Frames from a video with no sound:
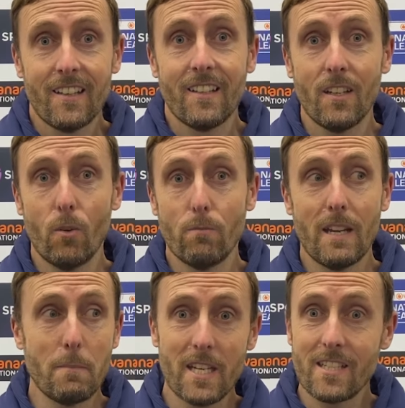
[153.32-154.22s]
you know,
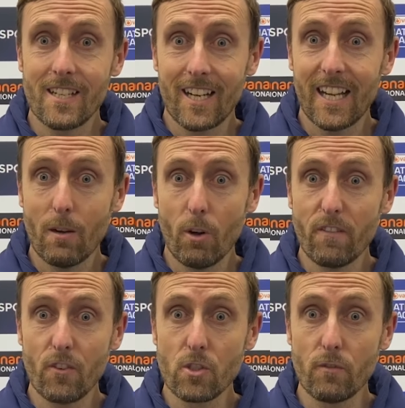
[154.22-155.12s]
he misses a clear one
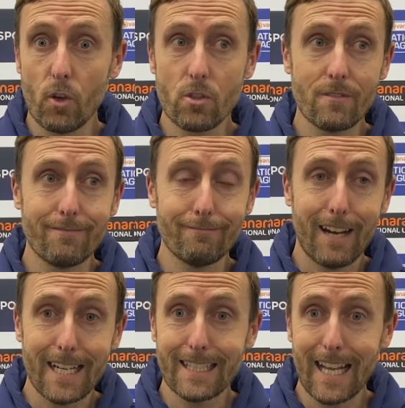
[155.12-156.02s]
in front of us and
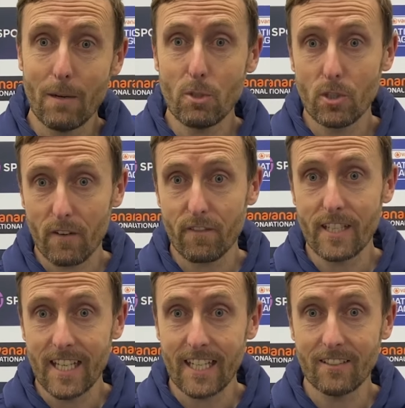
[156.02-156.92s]
right at the end we should have a free
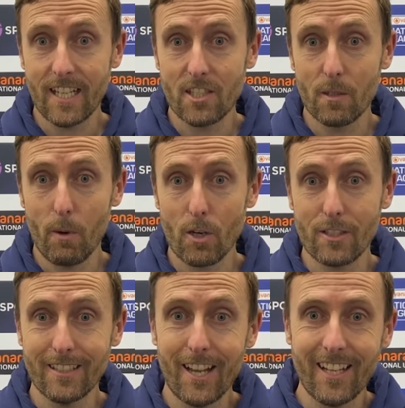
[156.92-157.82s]
kick on the edge of the box
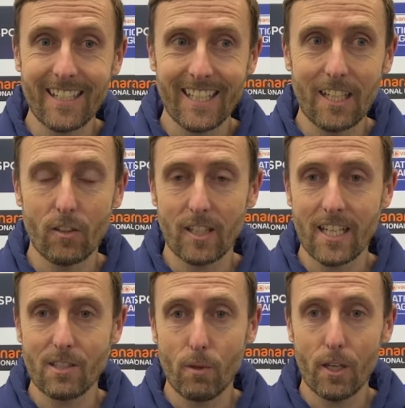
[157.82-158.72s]
and they're like the little
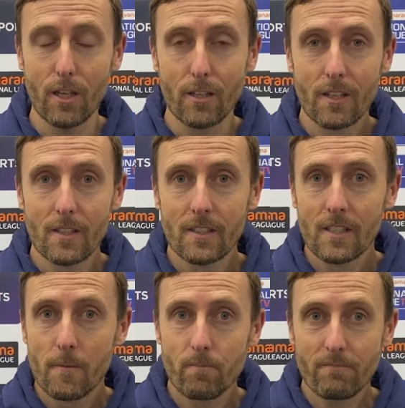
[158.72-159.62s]
things where,
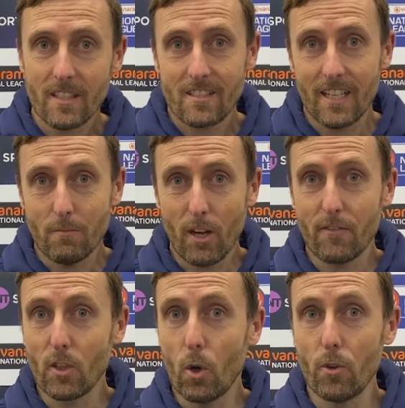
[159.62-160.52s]
as I say, not
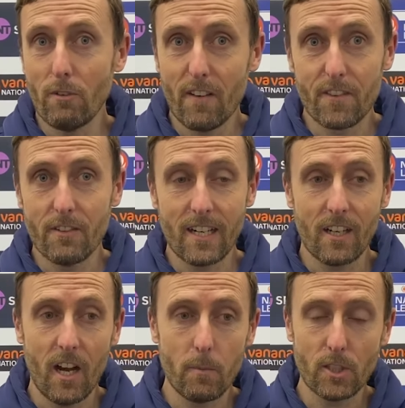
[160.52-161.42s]
having a goal at the ref, the red
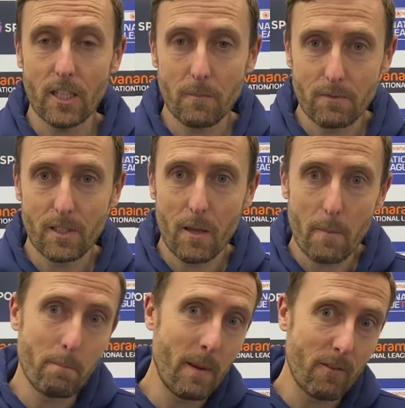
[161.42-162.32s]
card, but they're the, the,
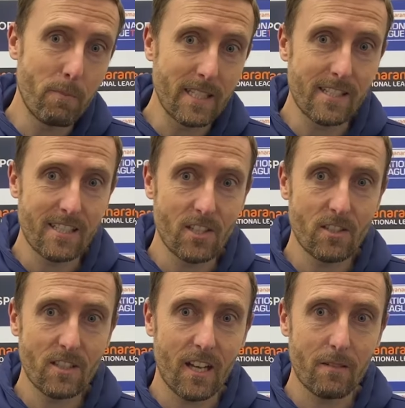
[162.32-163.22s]
of big
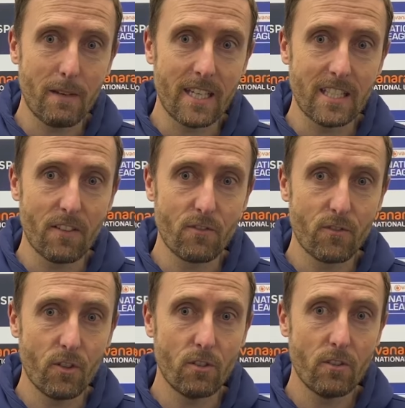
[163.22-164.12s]
decisions that make a difference
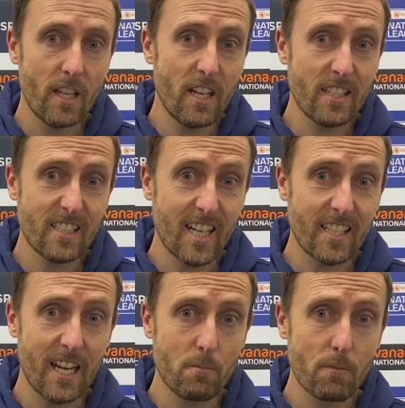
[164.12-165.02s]
for in, in
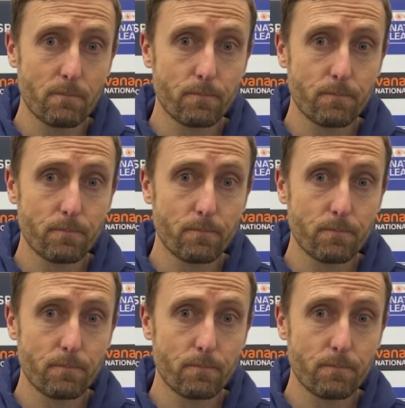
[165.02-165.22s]
tight games.